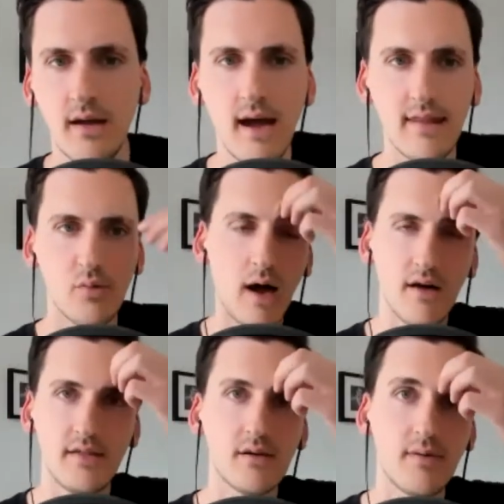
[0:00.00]
And the way I
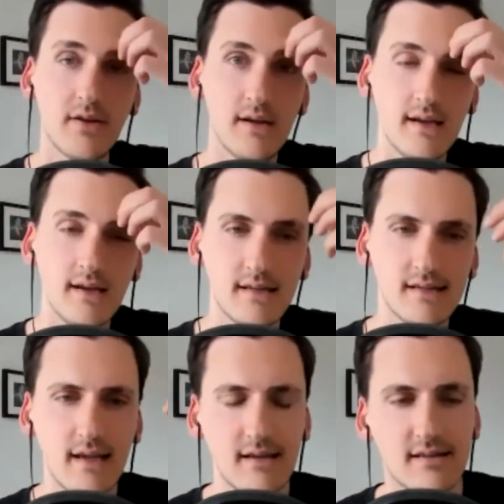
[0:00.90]
think about it
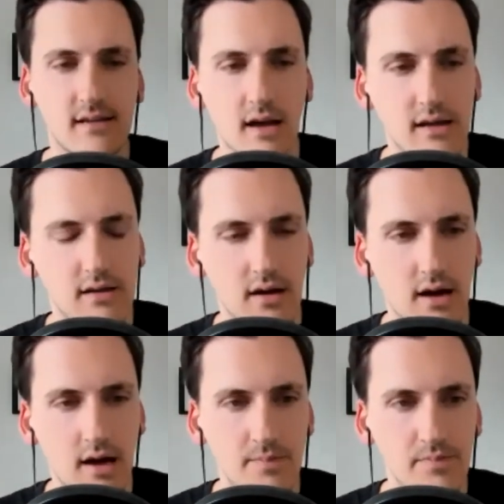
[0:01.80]
is it's like
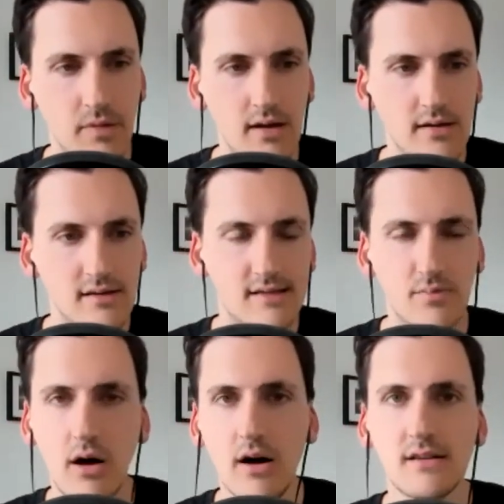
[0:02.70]
um,
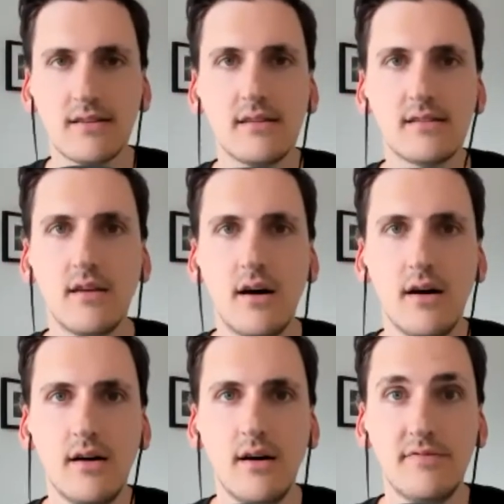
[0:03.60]
sparks that
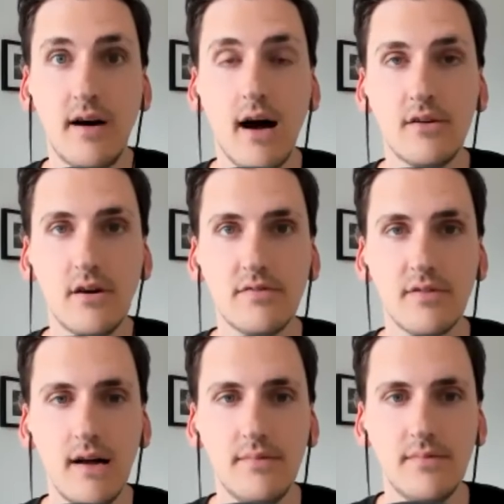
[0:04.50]
start a fire off,
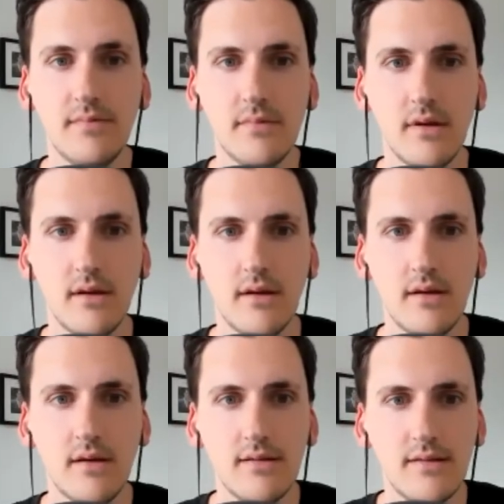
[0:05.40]
right?
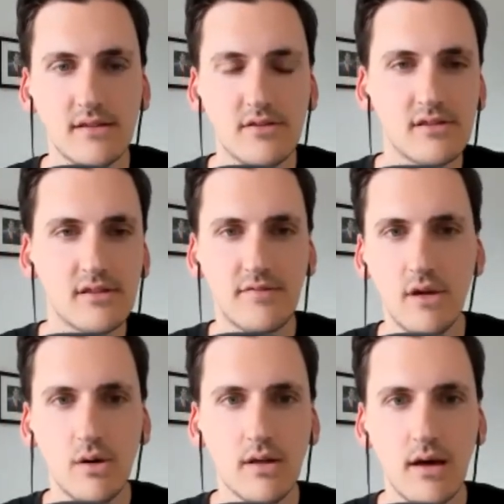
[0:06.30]
There's just a
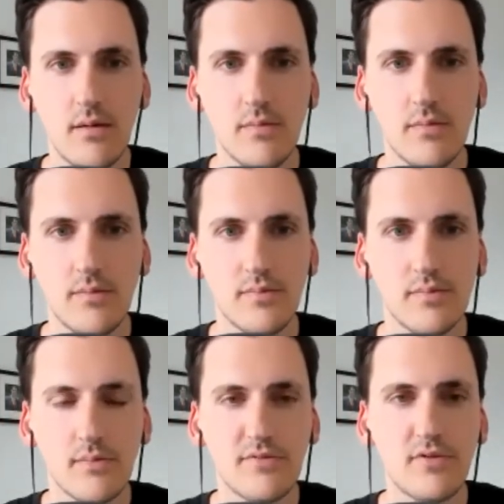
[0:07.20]
few of them,
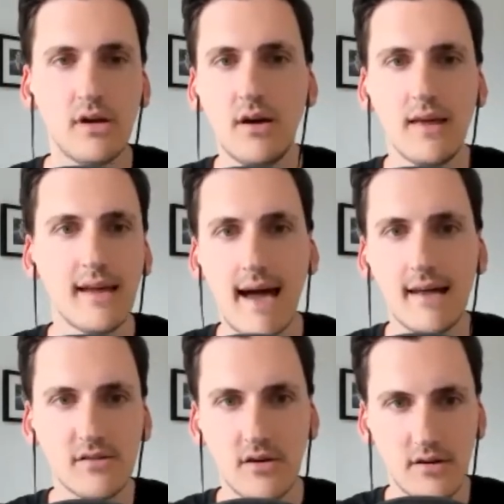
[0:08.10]
but before you know it, they
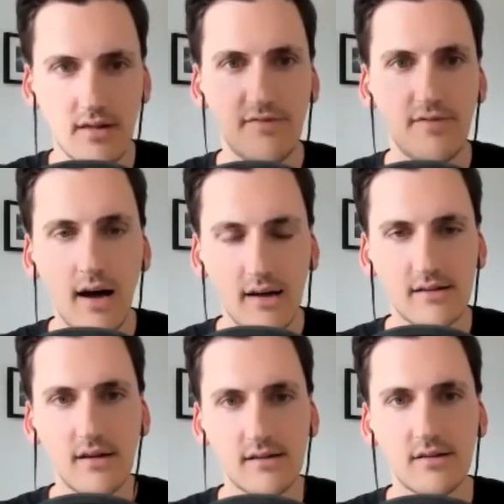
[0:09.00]
catch on and the fire
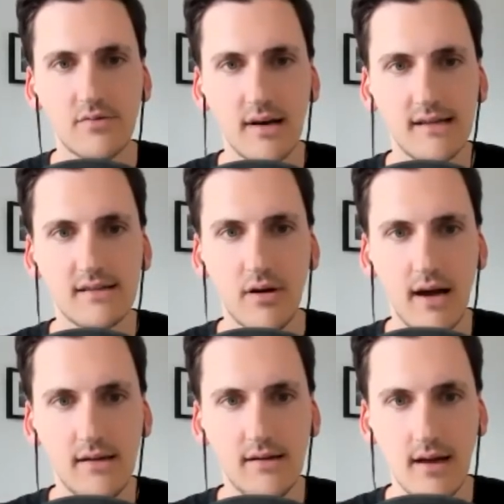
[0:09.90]
starts to really
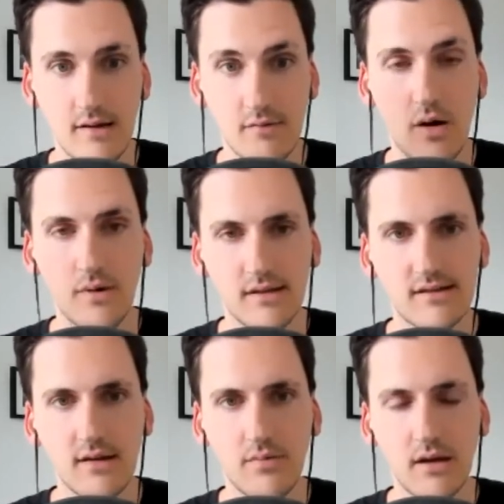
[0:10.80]
spread and grow into
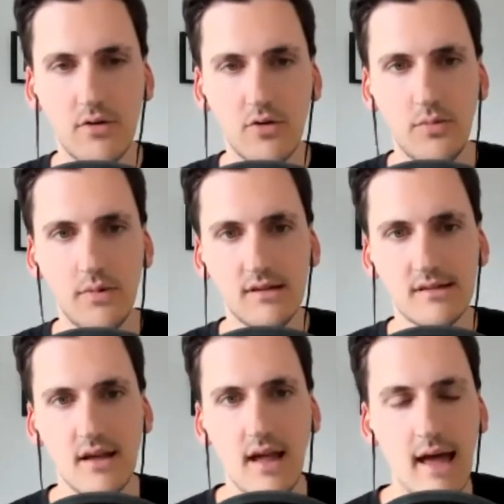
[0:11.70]
something
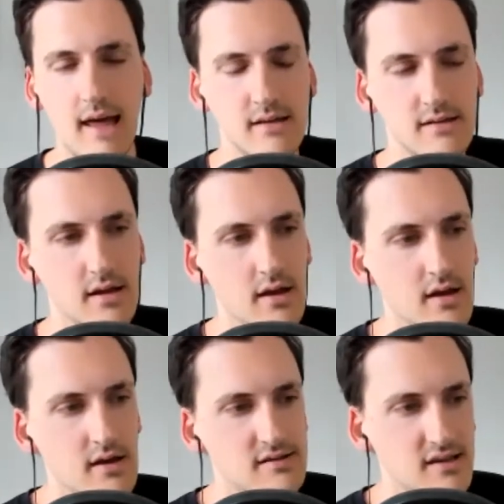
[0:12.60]
enormous. And
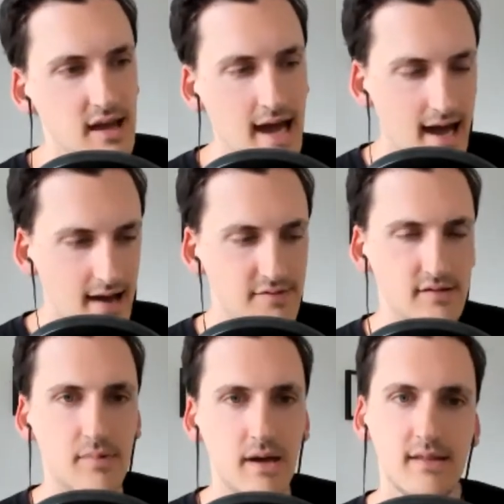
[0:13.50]
so you have
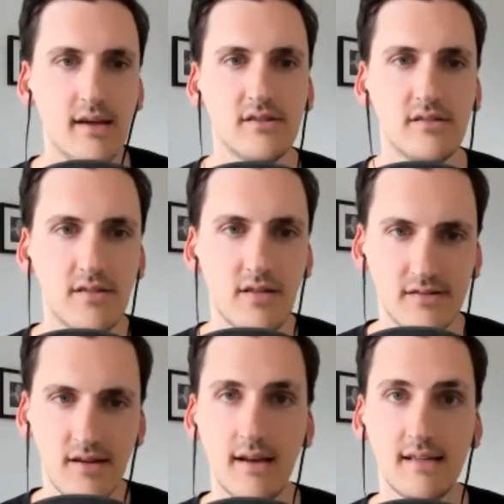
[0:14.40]
to pay attention to
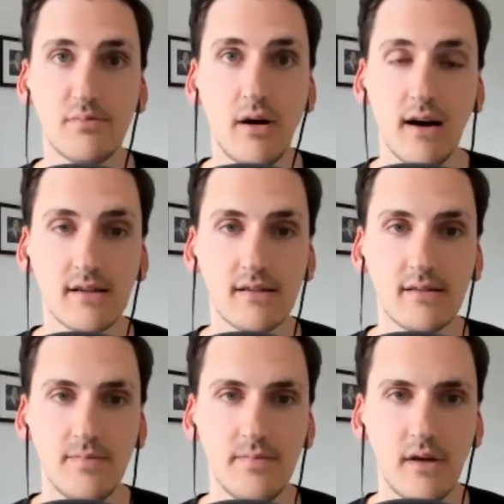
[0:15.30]
those early sparks.
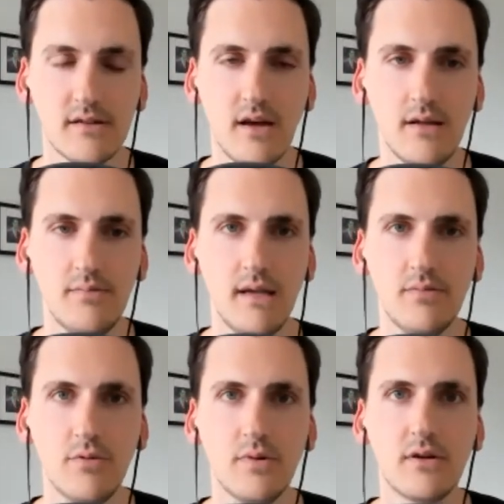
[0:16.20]
those early
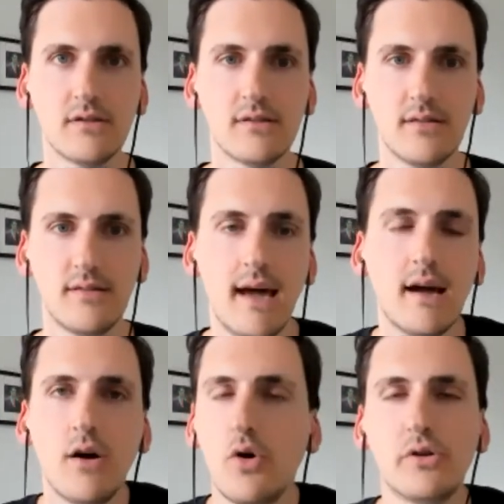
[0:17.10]
people, because they're
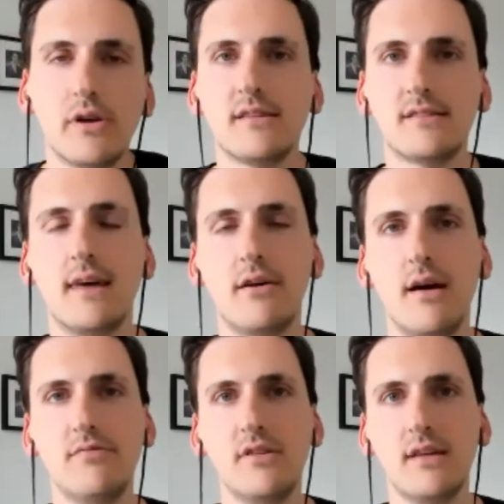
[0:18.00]
gold dust, they're
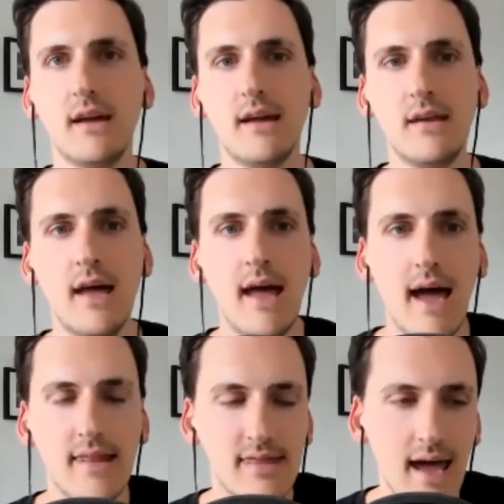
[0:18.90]
everything. And,
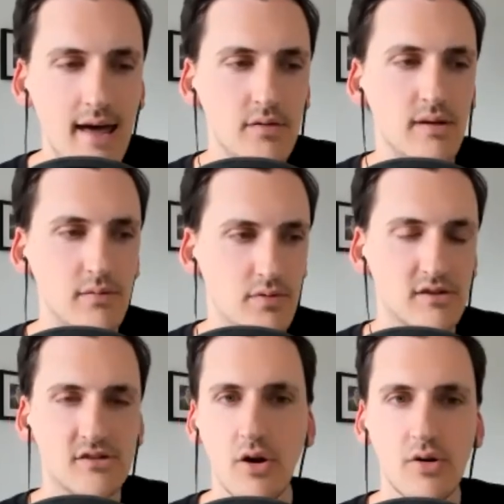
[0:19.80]
and they're the people
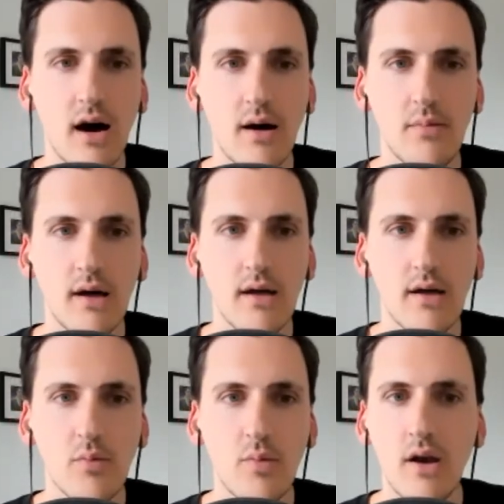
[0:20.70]
that showed up
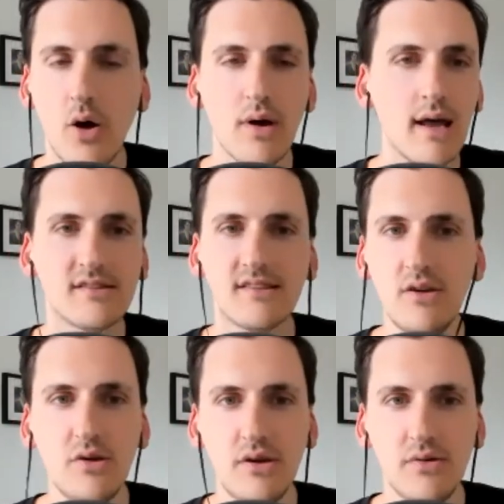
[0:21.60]
when no one else
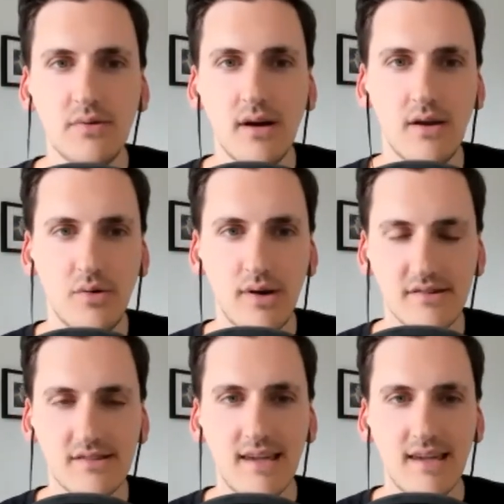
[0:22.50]
knew and no one
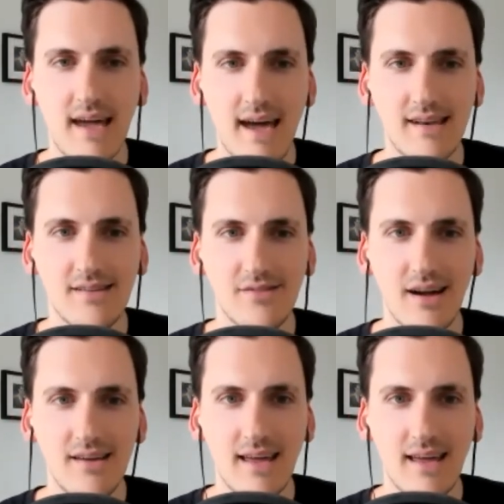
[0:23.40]
else cared, right?